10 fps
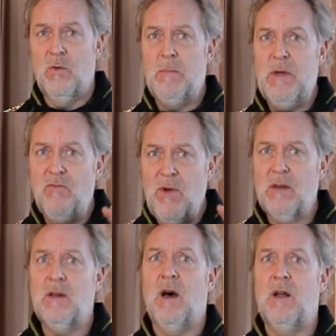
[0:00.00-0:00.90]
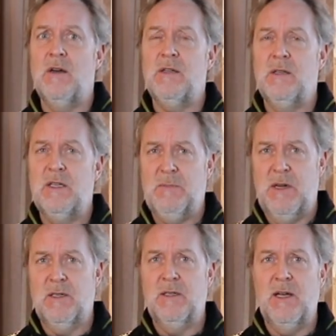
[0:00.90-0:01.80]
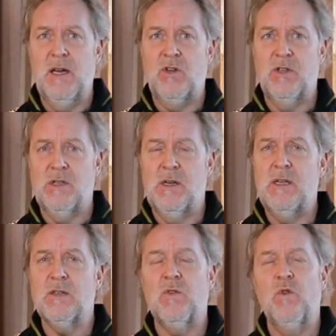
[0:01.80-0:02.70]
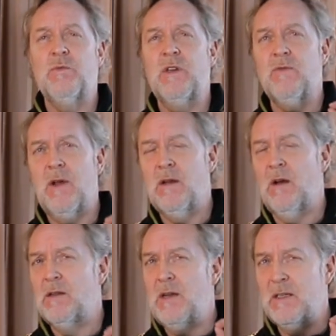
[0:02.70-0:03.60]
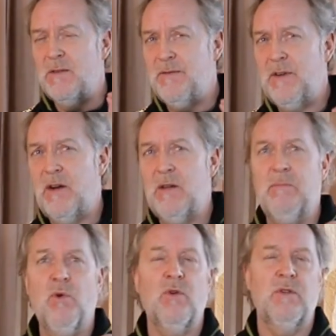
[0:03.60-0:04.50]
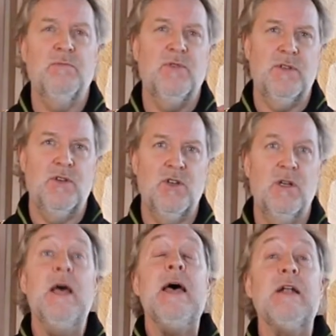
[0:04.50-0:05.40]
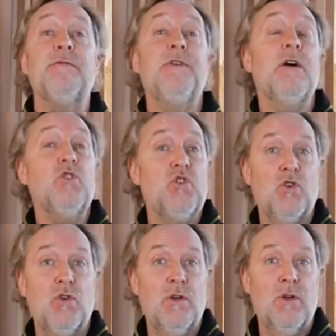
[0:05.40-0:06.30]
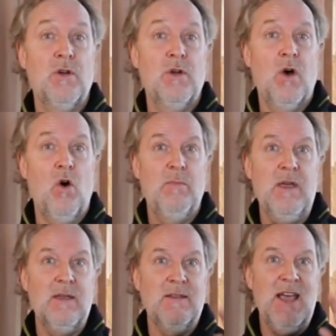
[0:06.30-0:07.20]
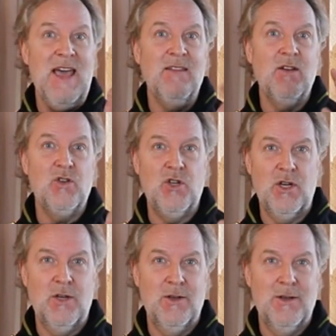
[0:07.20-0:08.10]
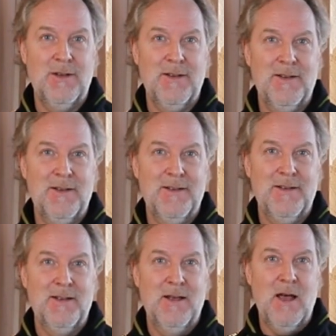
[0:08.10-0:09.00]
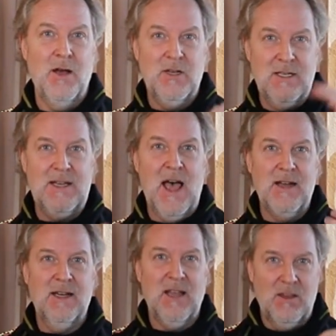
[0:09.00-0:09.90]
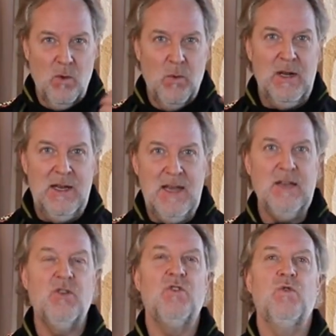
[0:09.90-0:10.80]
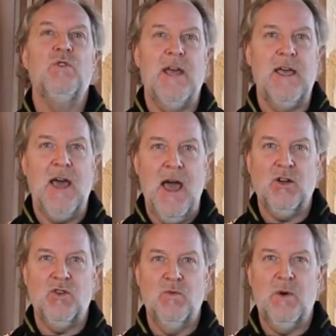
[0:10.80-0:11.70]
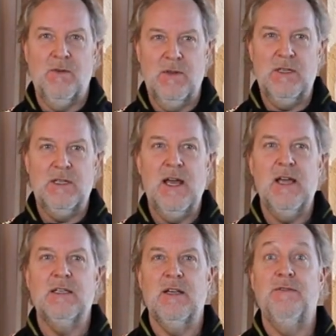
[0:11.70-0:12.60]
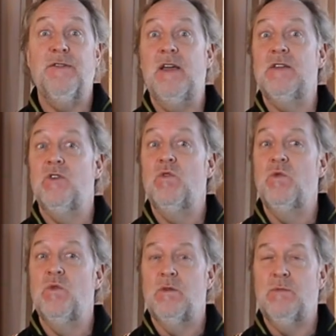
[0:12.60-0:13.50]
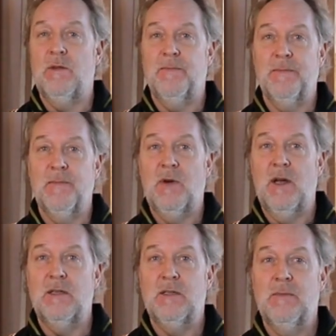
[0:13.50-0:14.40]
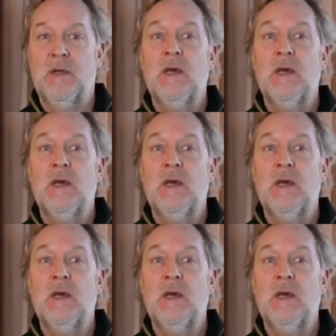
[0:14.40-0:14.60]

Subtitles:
there will be red colors in these presentations, and this group, this red color, takes a very important position and function of being the energy. Understanding that we will need to take action one of these days and face the new normal, right?